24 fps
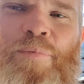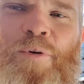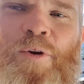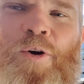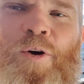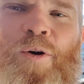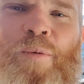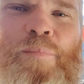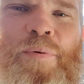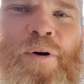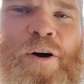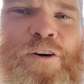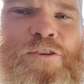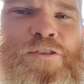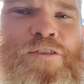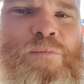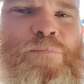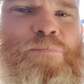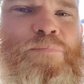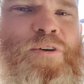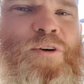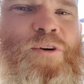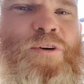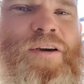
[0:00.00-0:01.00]
Blue box
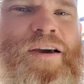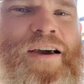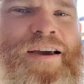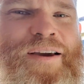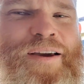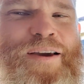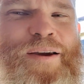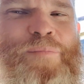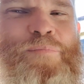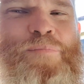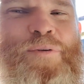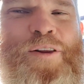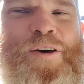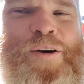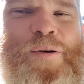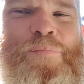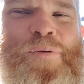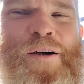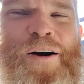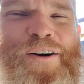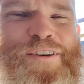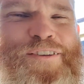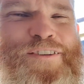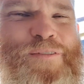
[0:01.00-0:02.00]
of beauty. Blue
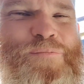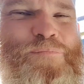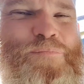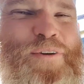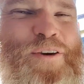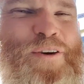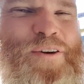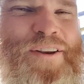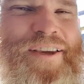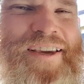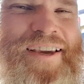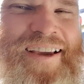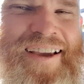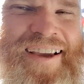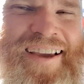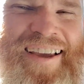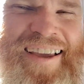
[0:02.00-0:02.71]
box of beauty.